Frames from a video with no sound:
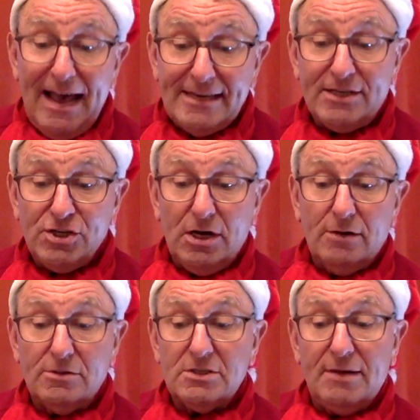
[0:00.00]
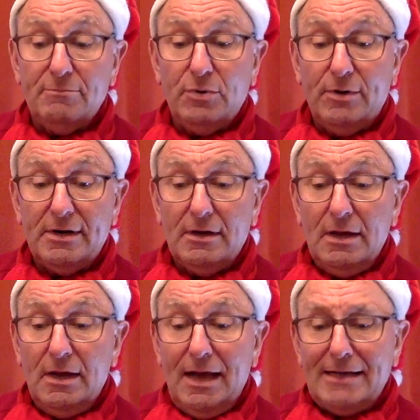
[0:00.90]
a child at some point,
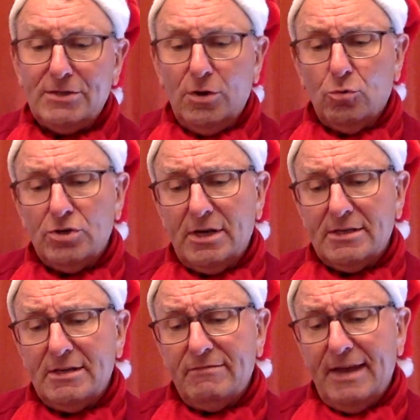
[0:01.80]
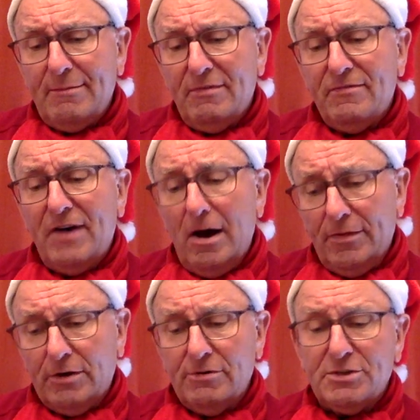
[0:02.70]
as the alternative name Father
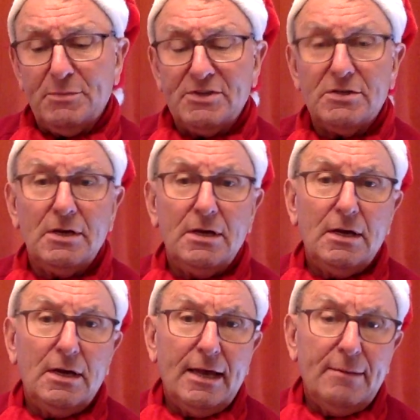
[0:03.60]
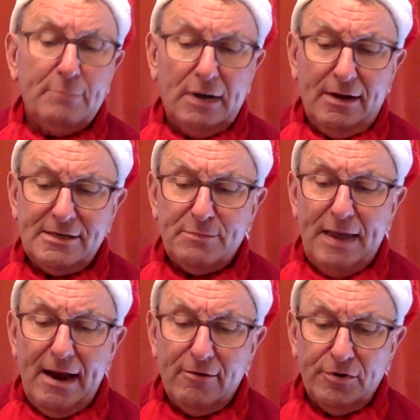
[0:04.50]
Christmas implies
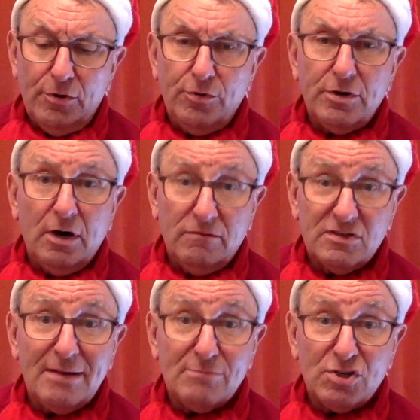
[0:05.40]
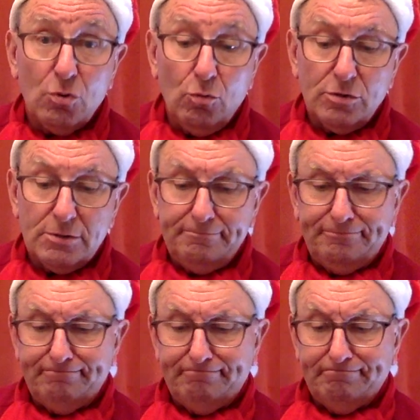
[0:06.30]
parenthood of some sort.
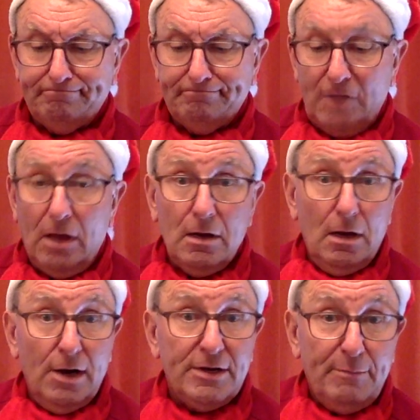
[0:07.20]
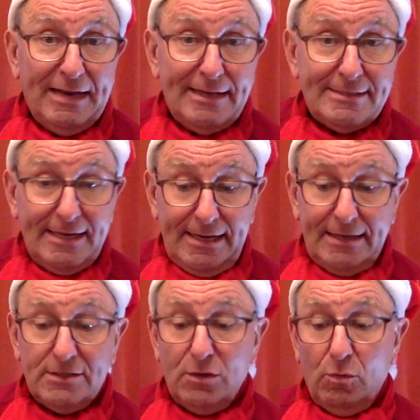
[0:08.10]
An ability
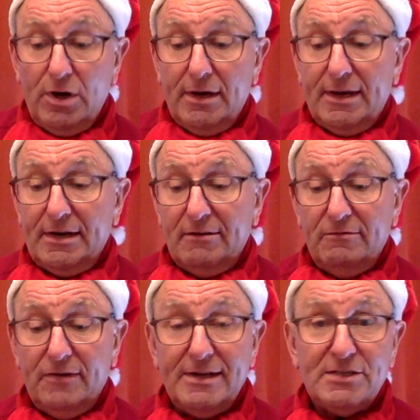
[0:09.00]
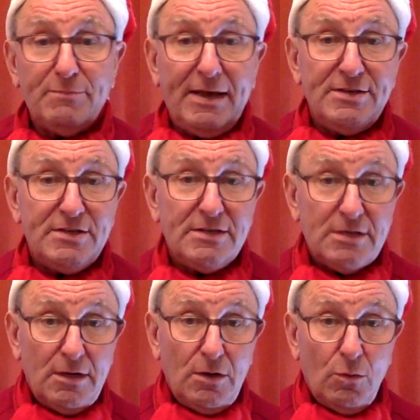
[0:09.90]
to work in confined spaces
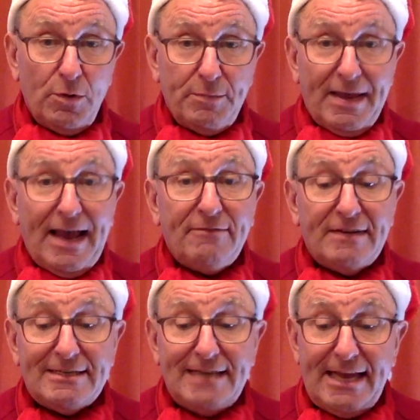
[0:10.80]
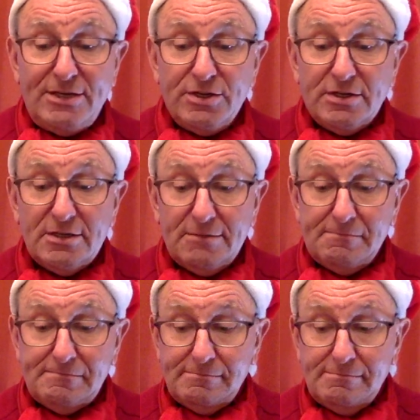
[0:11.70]
would be advantageous.
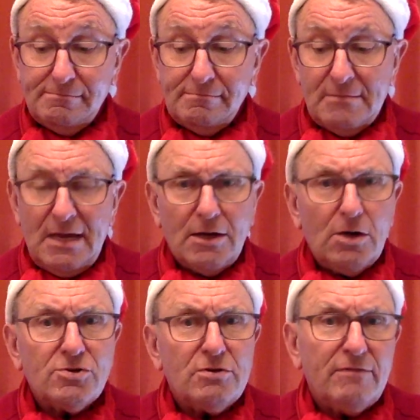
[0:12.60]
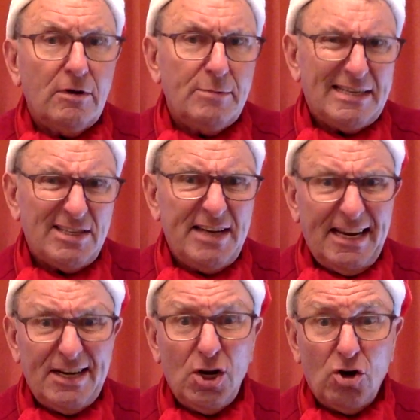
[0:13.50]
Claustrophobics need
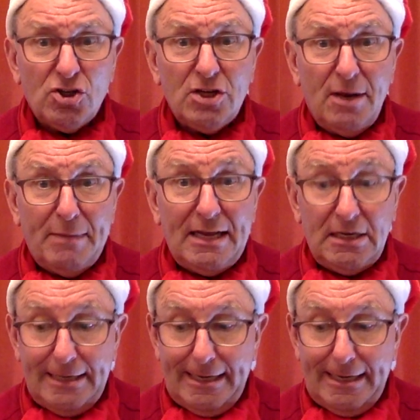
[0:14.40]
not apply.